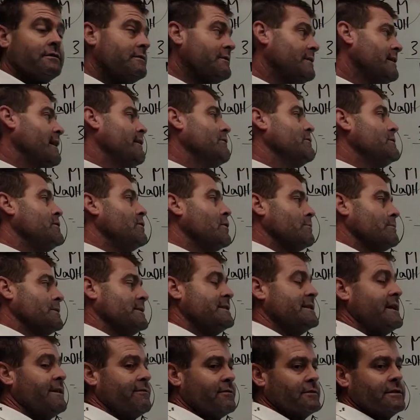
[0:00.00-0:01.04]
I would normally
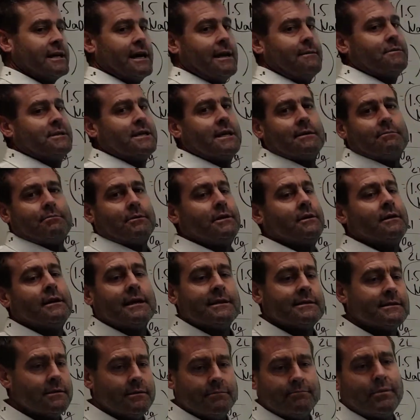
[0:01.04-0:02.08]
say for time's sake, but you guys
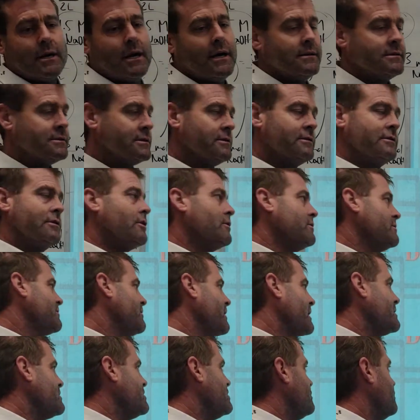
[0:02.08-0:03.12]
can pause and go as
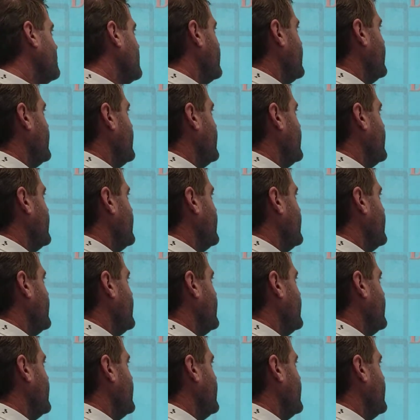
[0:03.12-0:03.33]
fast as you want